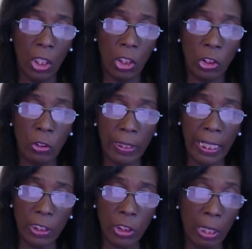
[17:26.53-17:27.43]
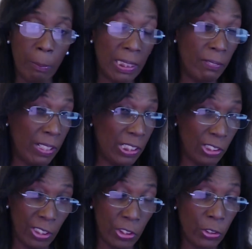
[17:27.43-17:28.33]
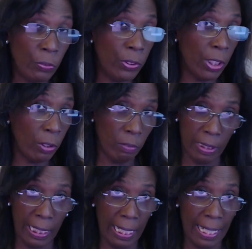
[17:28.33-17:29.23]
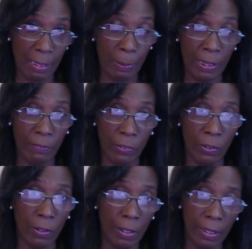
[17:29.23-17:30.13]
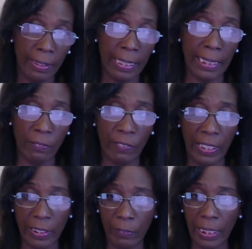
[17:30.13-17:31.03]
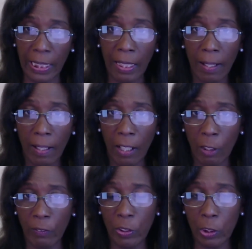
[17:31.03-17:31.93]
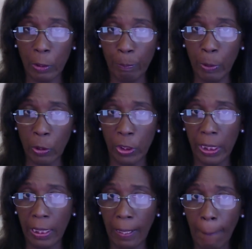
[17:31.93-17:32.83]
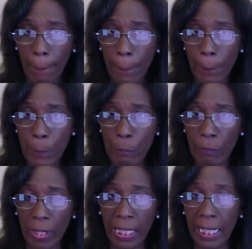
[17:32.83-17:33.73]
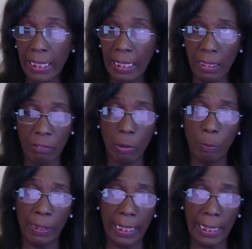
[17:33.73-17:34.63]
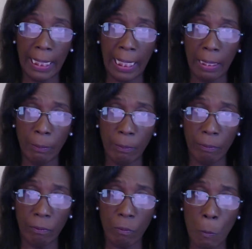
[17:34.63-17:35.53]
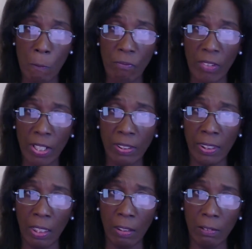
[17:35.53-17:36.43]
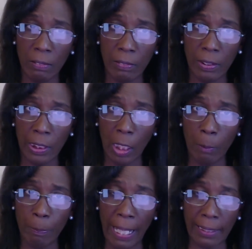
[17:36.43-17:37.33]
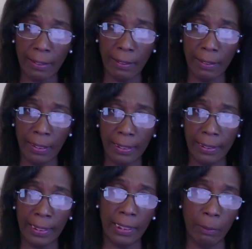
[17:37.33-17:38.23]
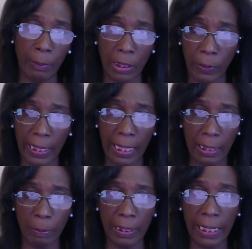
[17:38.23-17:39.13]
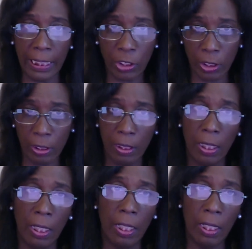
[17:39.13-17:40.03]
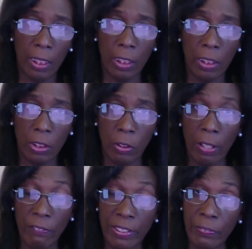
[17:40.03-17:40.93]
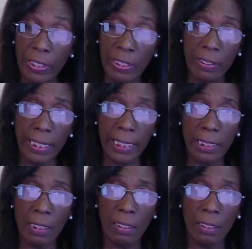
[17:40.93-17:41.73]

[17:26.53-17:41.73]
you get a GM intervention that you don't get XP for. That's effectively equivalent to botching in any other role-playing game. So, to go back to the dice system in quick explanation, you have difficulties